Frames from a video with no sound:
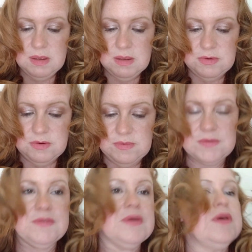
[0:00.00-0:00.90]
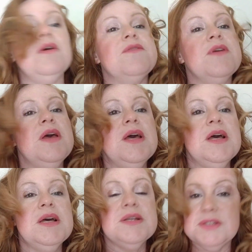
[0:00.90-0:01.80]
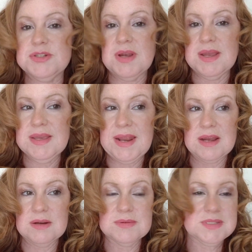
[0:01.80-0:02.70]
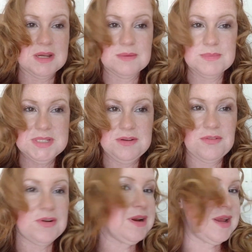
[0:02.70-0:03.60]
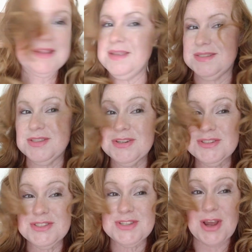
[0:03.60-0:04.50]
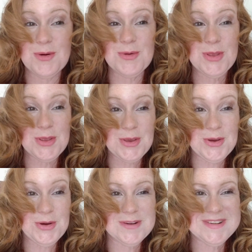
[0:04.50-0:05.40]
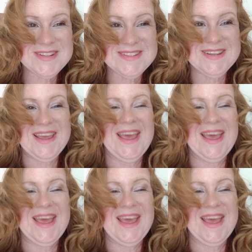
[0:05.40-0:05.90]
turn this thing off. Trying it out, something different, and this looks so cute.